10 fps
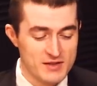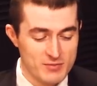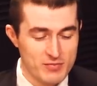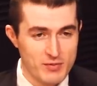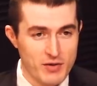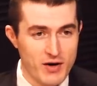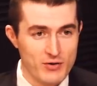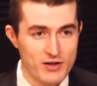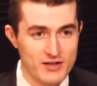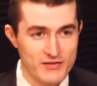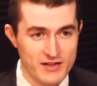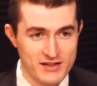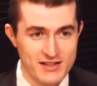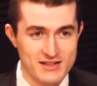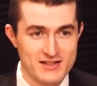At the very least. At the
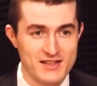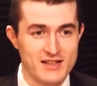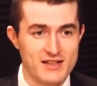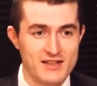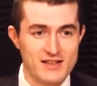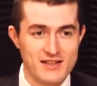very least. Impressive.